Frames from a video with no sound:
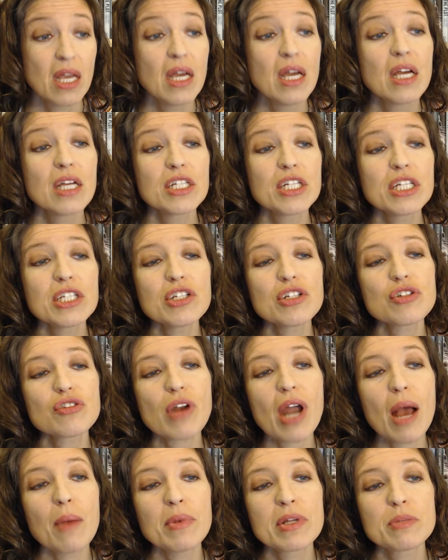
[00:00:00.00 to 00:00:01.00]
She's
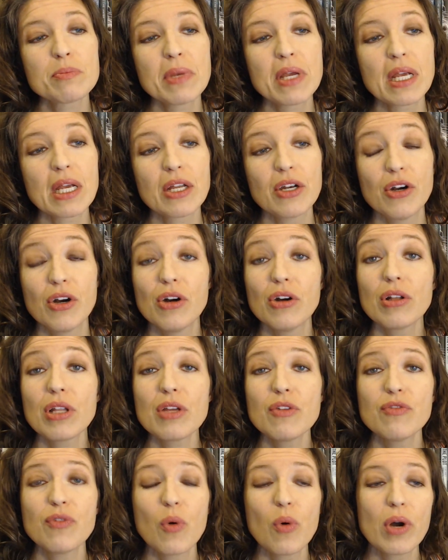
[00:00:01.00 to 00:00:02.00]
described as being in her early
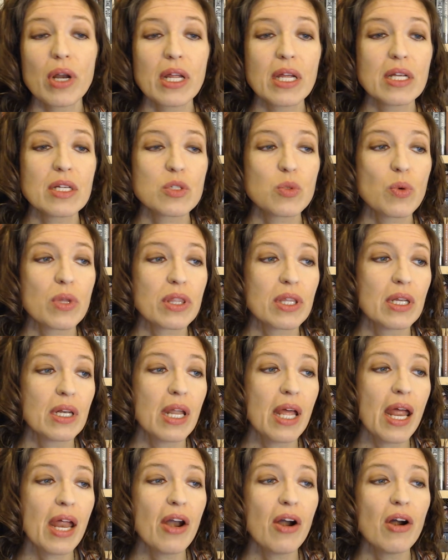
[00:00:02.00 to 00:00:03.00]
40s with
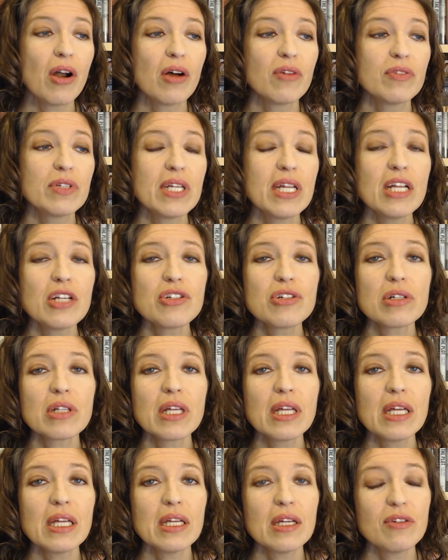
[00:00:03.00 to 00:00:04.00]
an air of
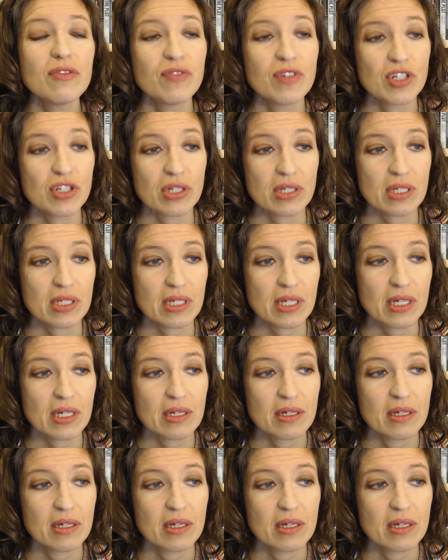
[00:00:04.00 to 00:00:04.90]
teacherly efficiency.